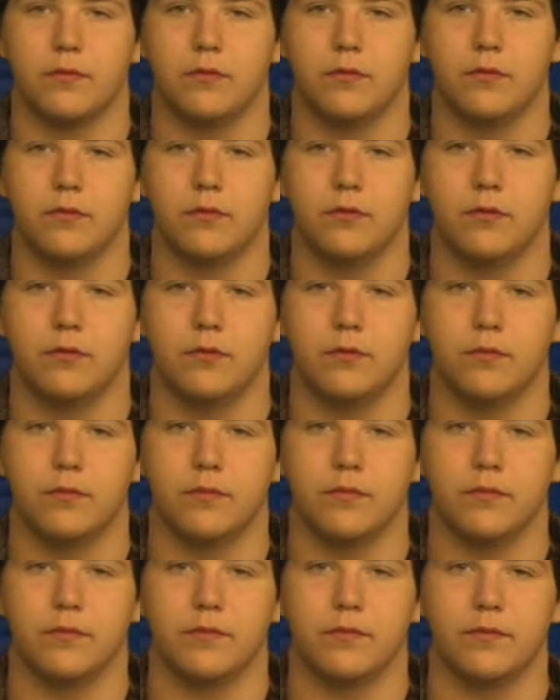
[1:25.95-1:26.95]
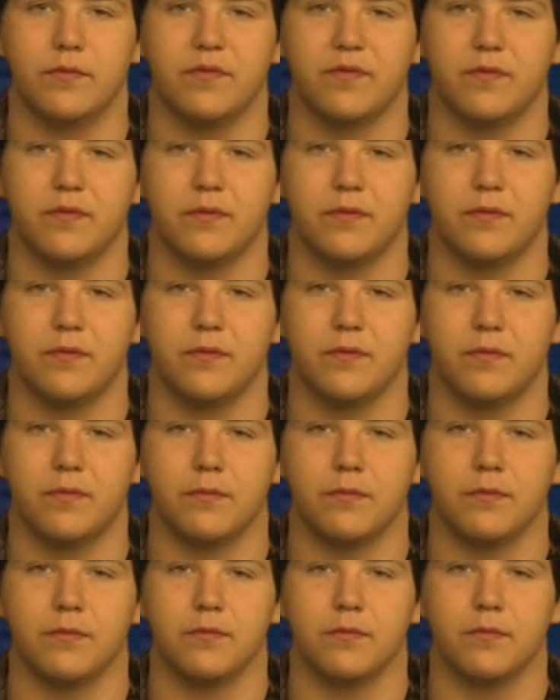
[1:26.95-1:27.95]

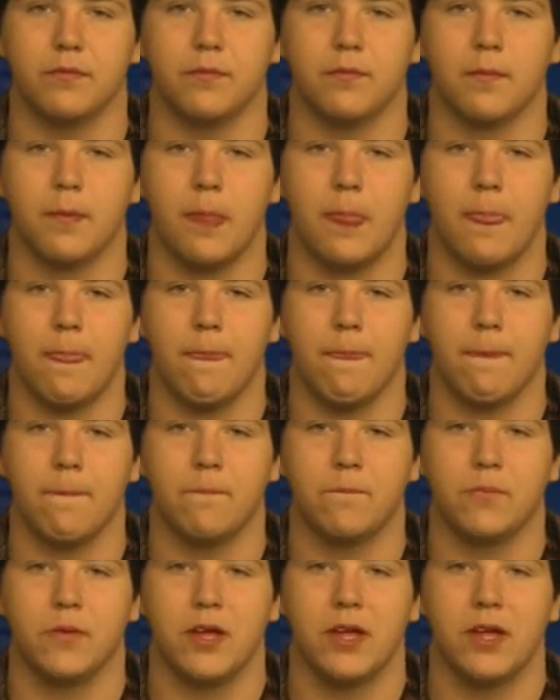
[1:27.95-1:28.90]
[no speech]